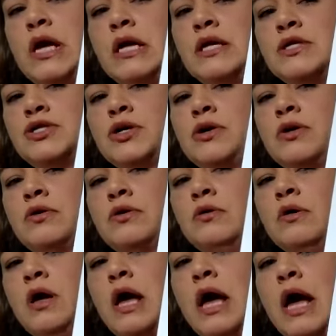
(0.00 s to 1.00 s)
internal
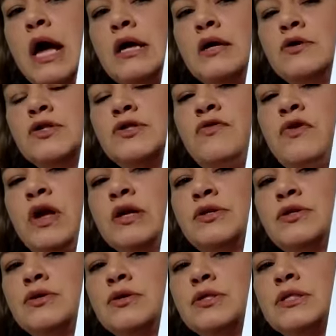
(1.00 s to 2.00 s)
anal
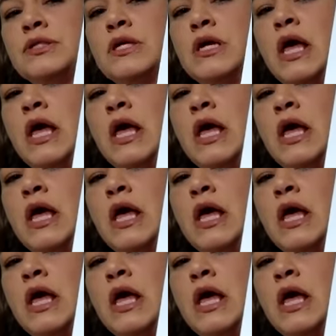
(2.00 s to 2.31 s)
sphincters.